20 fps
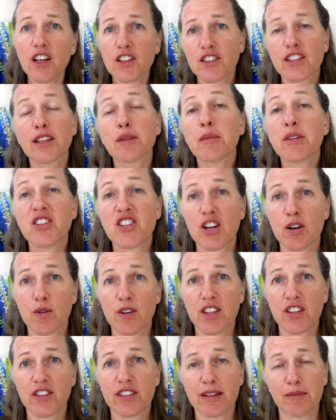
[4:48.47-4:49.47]
So let me share
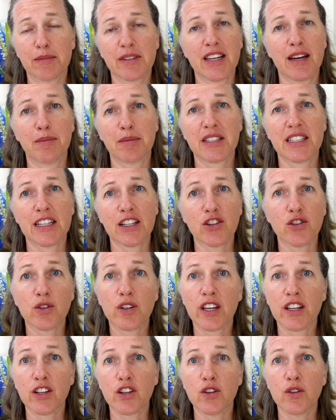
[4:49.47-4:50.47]
with you some tips that you
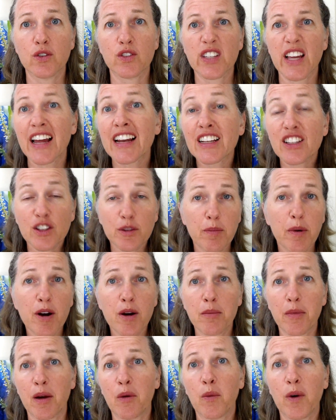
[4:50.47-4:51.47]
can use and
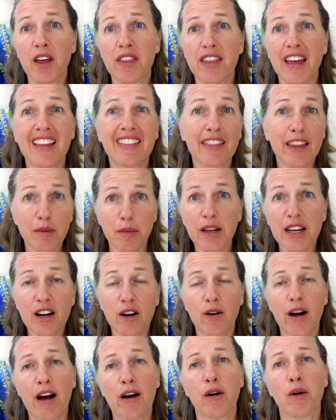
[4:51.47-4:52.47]
experiment with, and let me
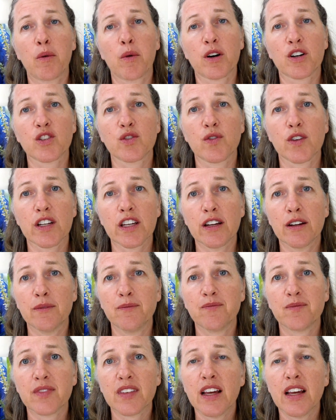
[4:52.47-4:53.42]
know how it works for you.